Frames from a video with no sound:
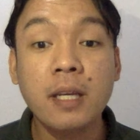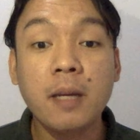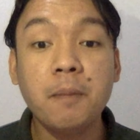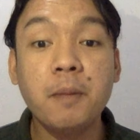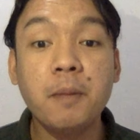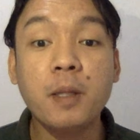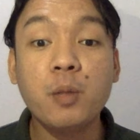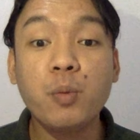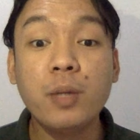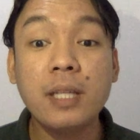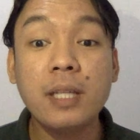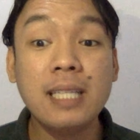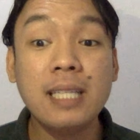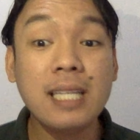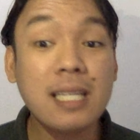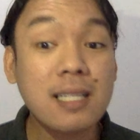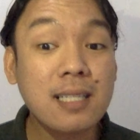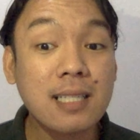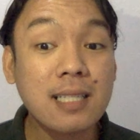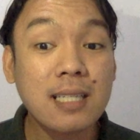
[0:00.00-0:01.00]
Between
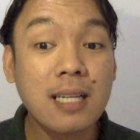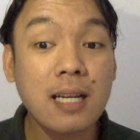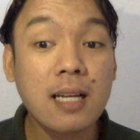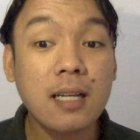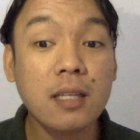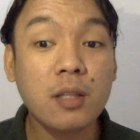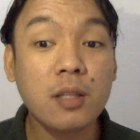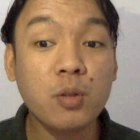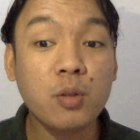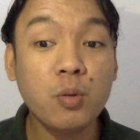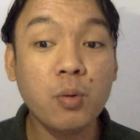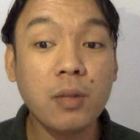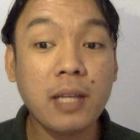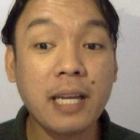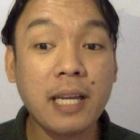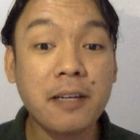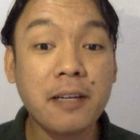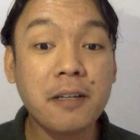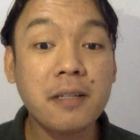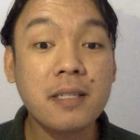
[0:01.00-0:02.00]
these two
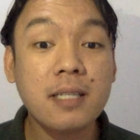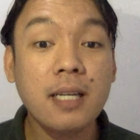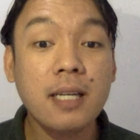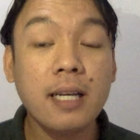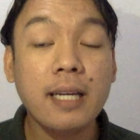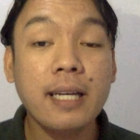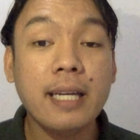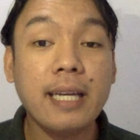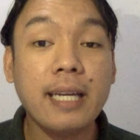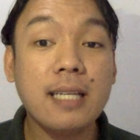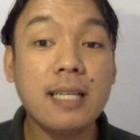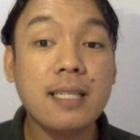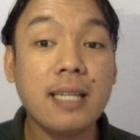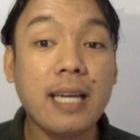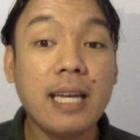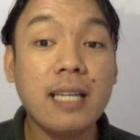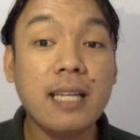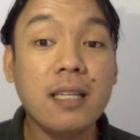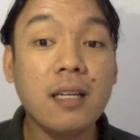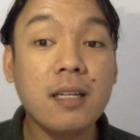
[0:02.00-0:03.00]
layers is
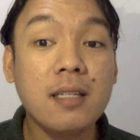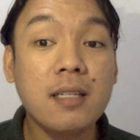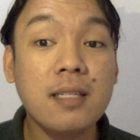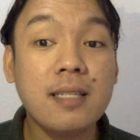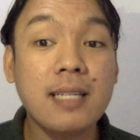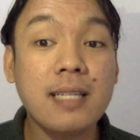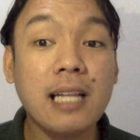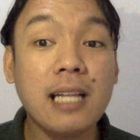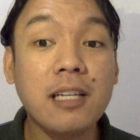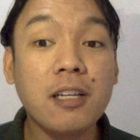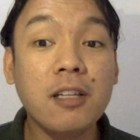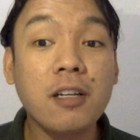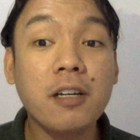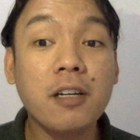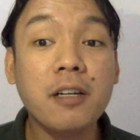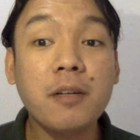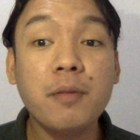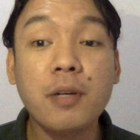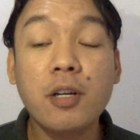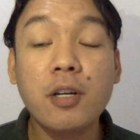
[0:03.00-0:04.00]
a
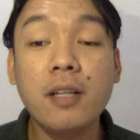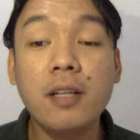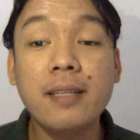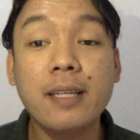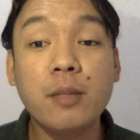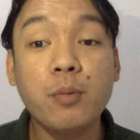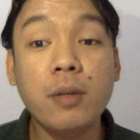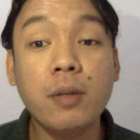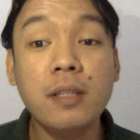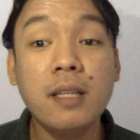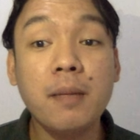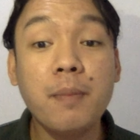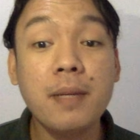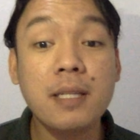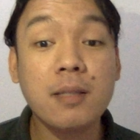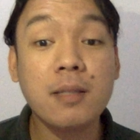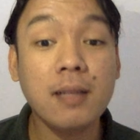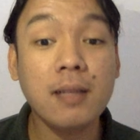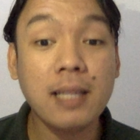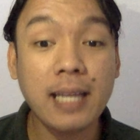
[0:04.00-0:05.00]
non-cellular, we call that one the
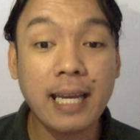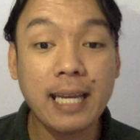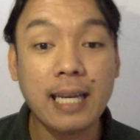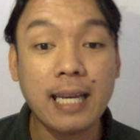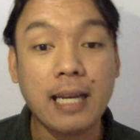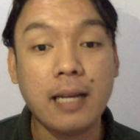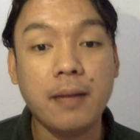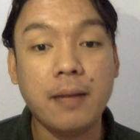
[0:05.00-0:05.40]
mesoglea.